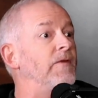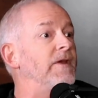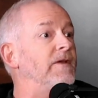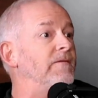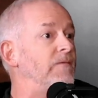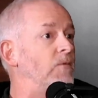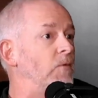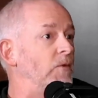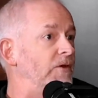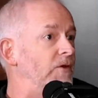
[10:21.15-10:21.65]

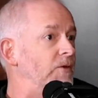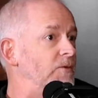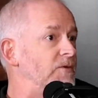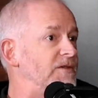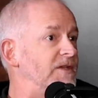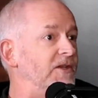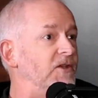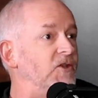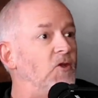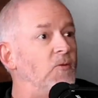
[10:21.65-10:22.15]
it for
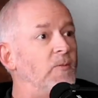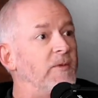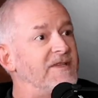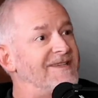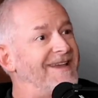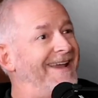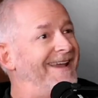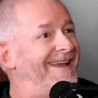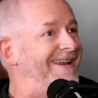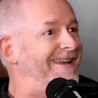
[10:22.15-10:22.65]
use in
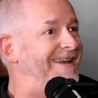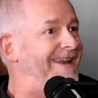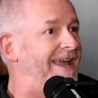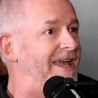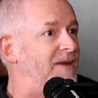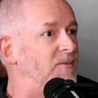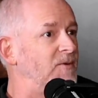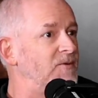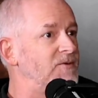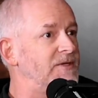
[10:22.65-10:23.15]
humans and in
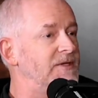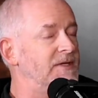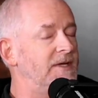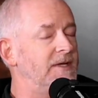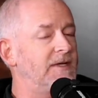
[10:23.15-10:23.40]
animals,